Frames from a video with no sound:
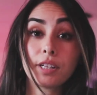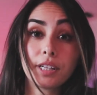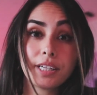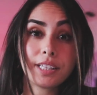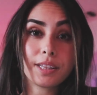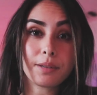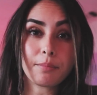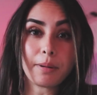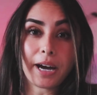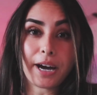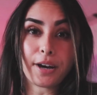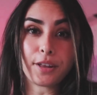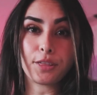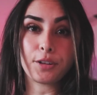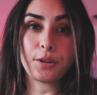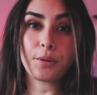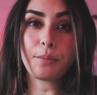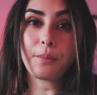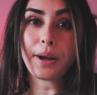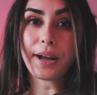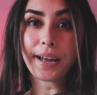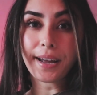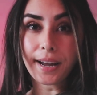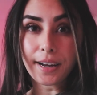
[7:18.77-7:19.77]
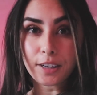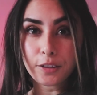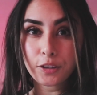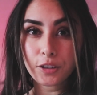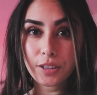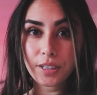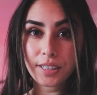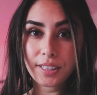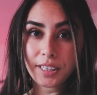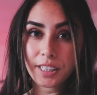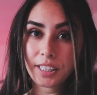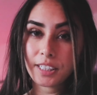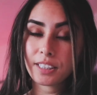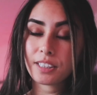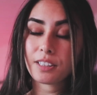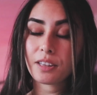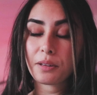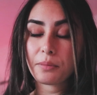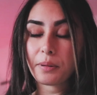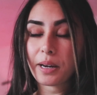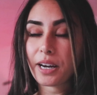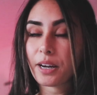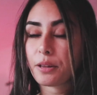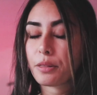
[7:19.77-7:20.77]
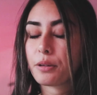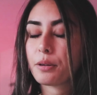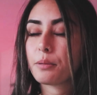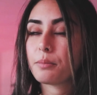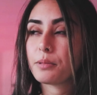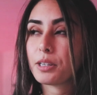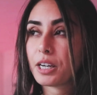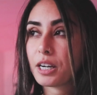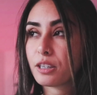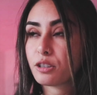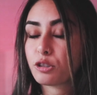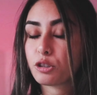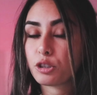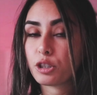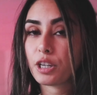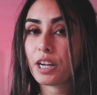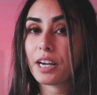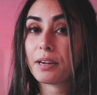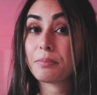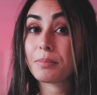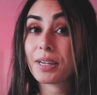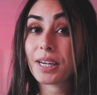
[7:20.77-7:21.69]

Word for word: cleaned the bathroom. I actually cleaned the bathroom yesterday,